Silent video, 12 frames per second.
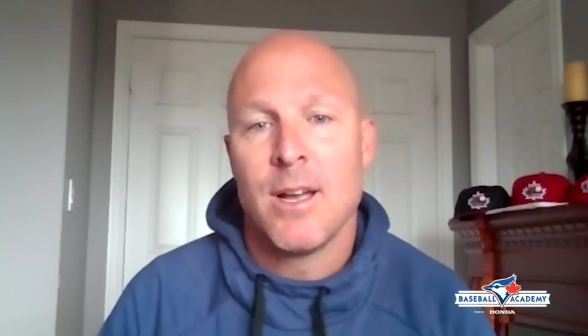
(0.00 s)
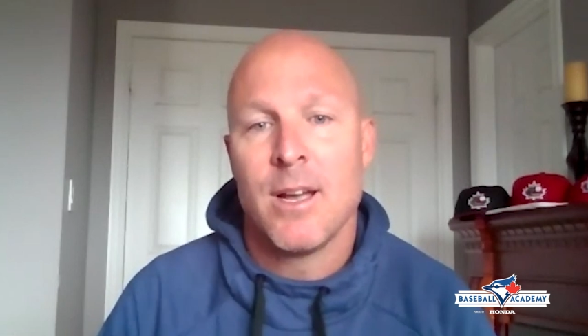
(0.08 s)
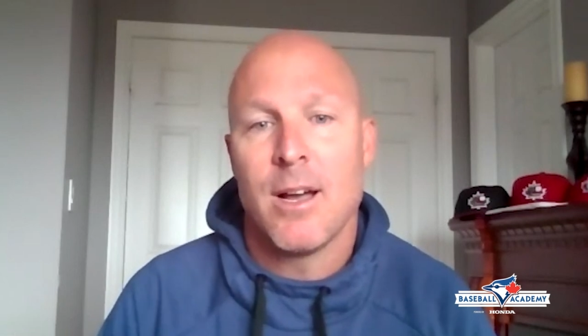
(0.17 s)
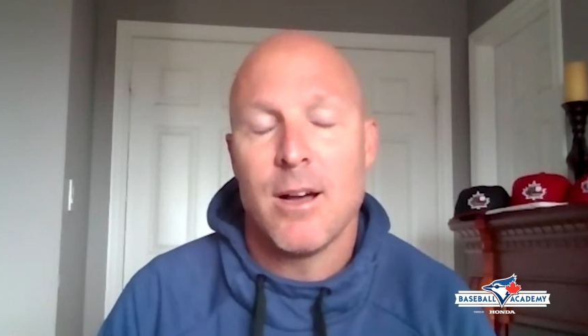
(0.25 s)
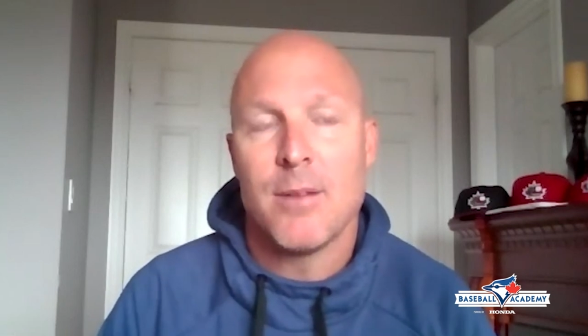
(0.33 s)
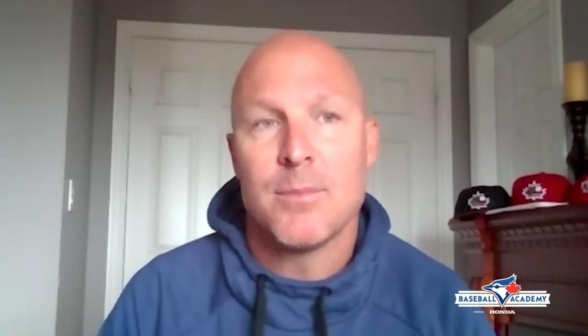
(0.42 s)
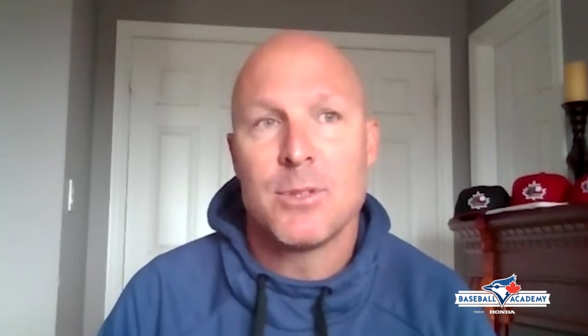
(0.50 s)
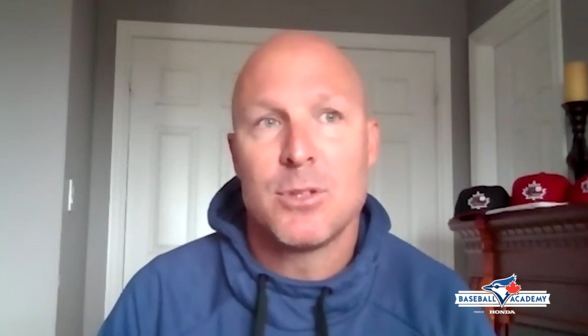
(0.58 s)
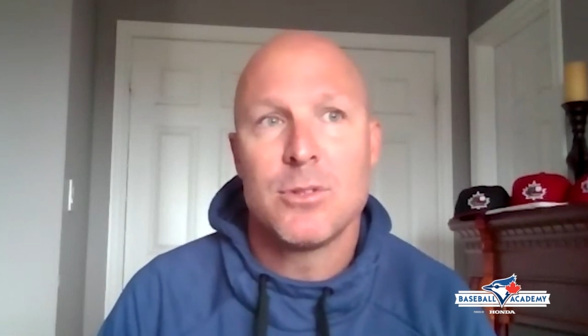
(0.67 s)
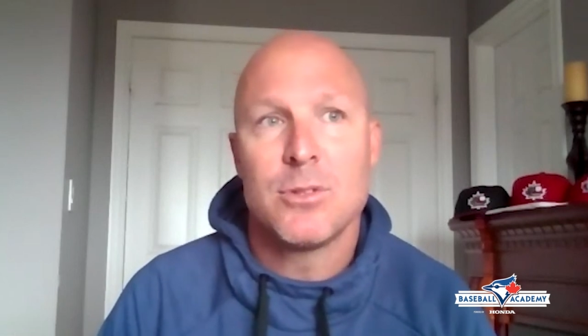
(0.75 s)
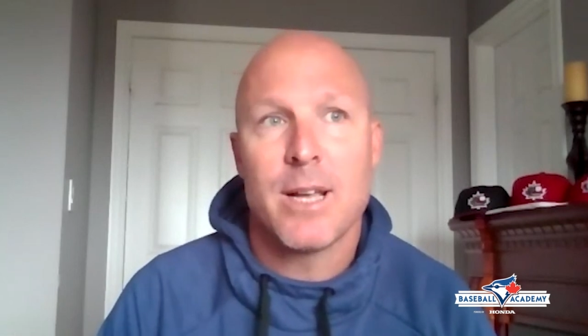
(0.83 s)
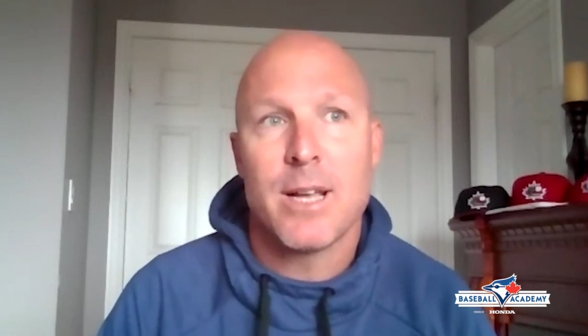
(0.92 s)
Um,
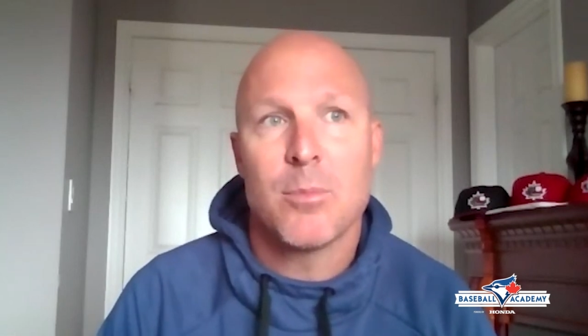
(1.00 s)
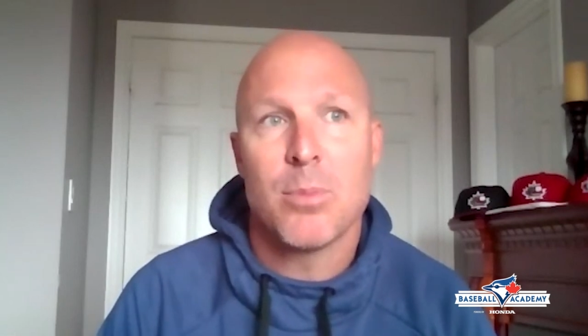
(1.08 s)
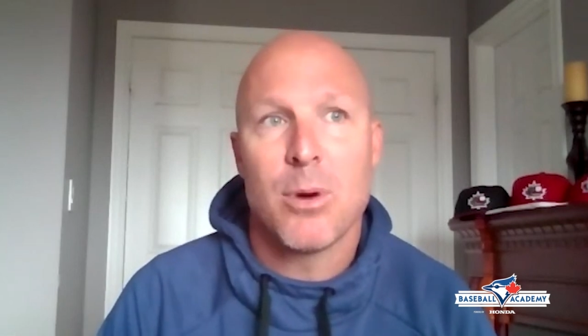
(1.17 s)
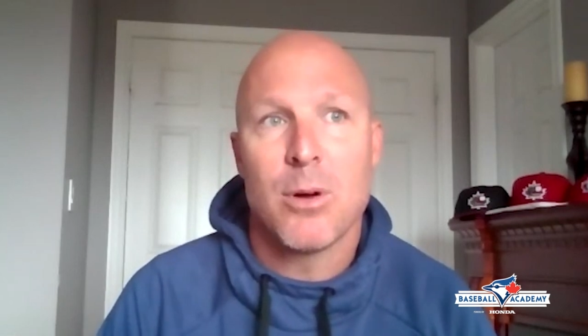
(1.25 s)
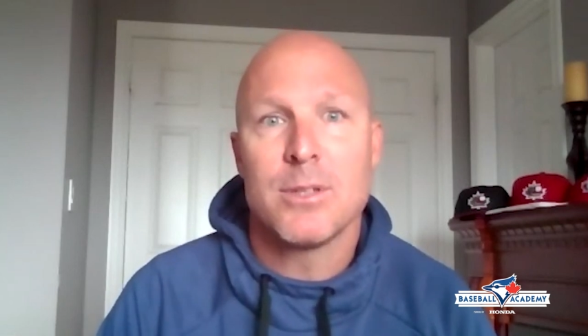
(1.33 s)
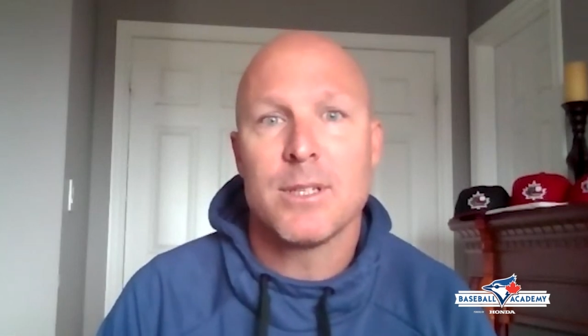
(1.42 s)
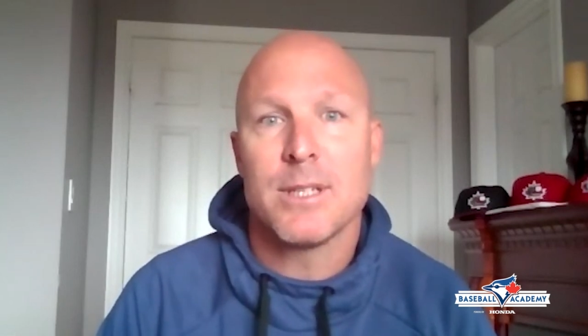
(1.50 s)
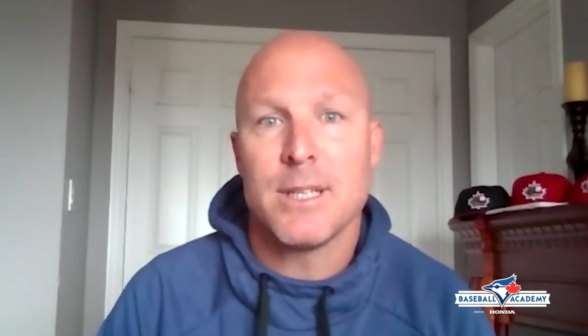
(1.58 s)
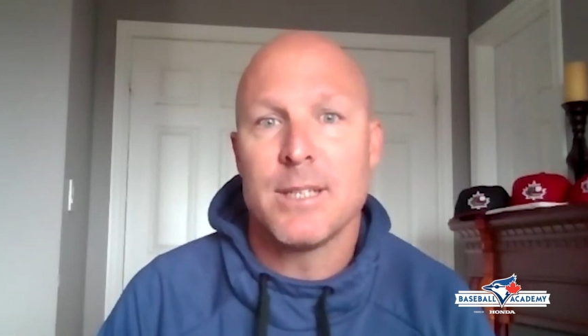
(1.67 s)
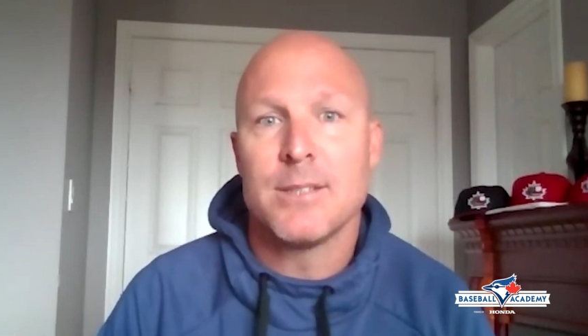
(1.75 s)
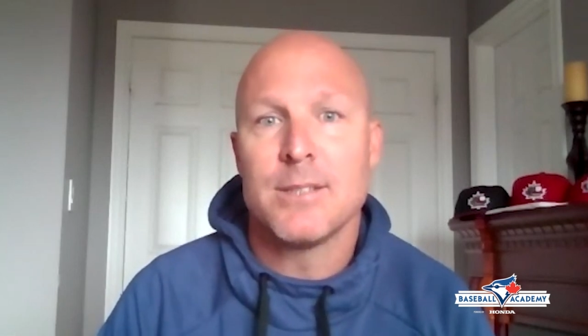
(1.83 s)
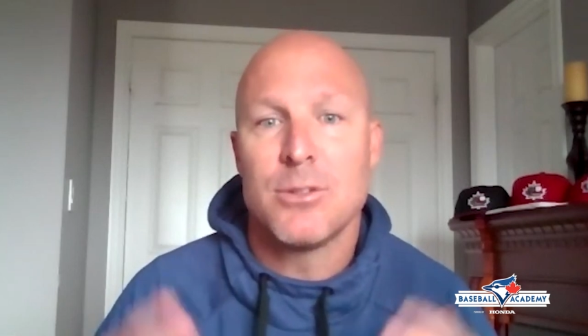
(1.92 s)
two strike approach
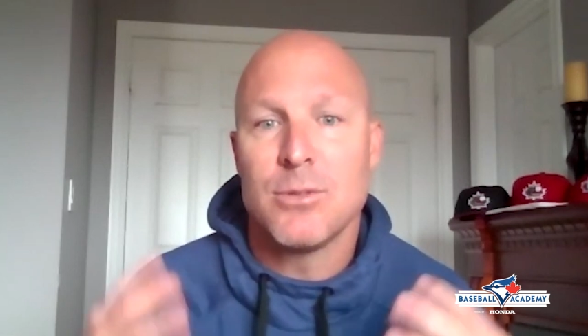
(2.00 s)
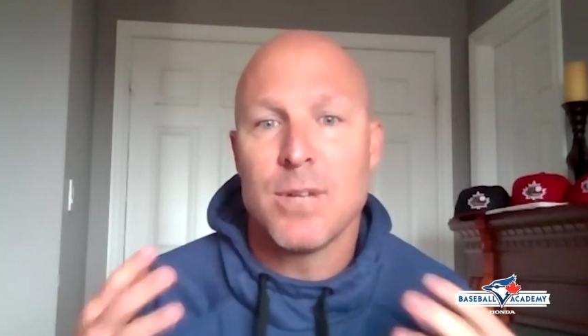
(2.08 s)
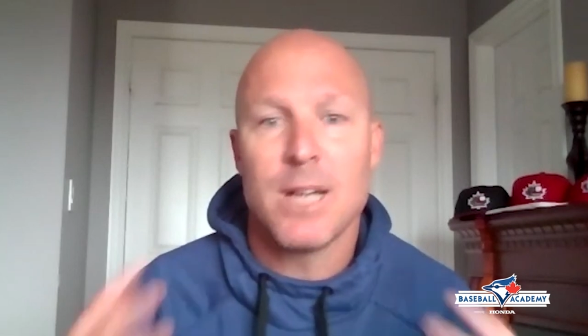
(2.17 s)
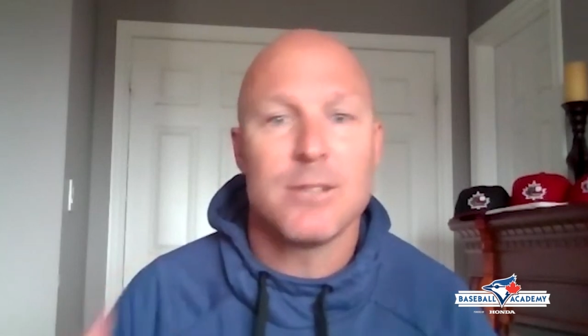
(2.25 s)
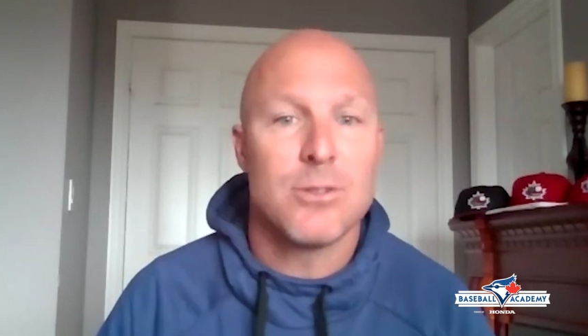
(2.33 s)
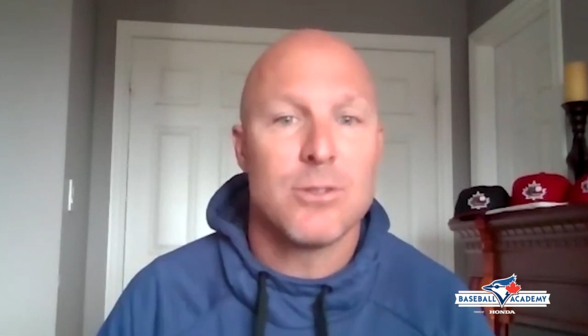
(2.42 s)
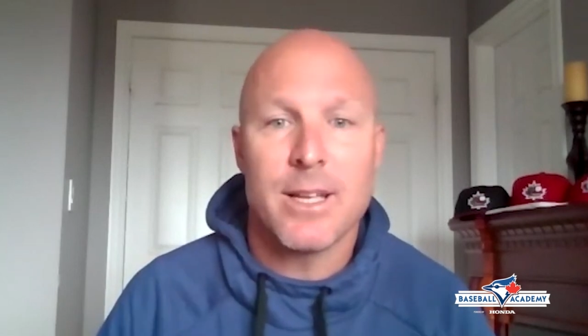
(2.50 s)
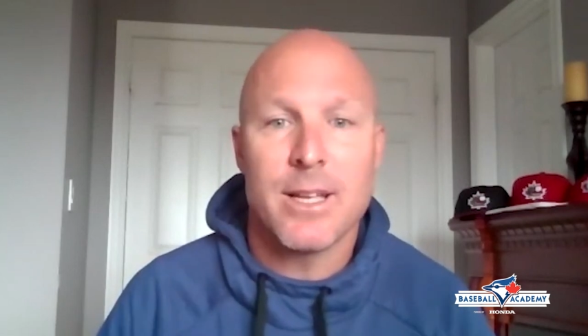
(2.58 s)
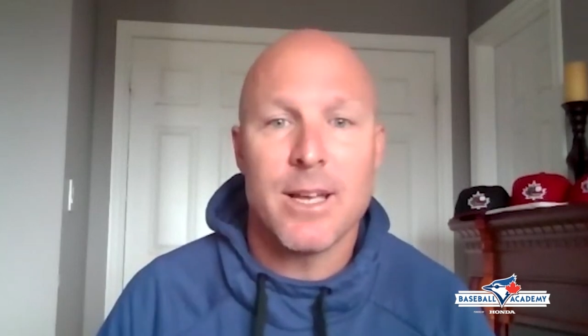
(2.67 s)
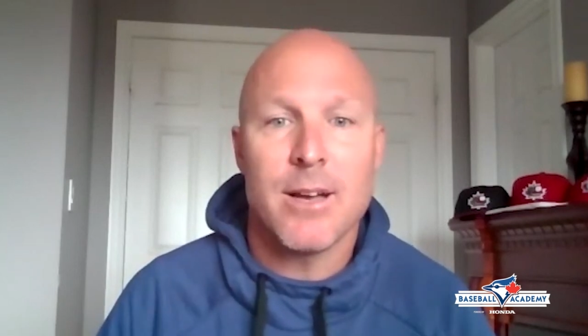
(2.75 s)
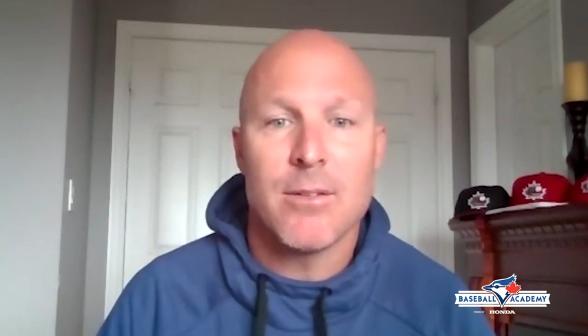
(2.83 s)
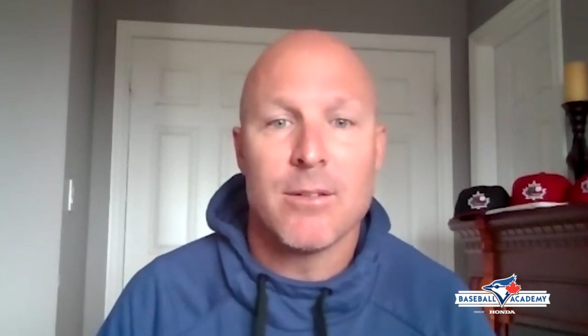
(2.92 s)
is to not strike
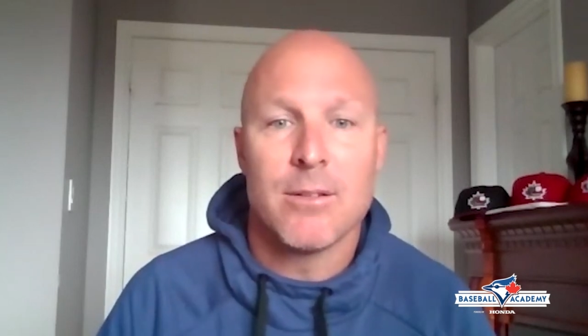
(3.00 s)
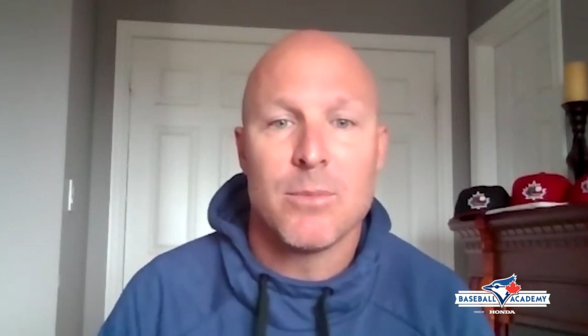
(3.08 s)
out.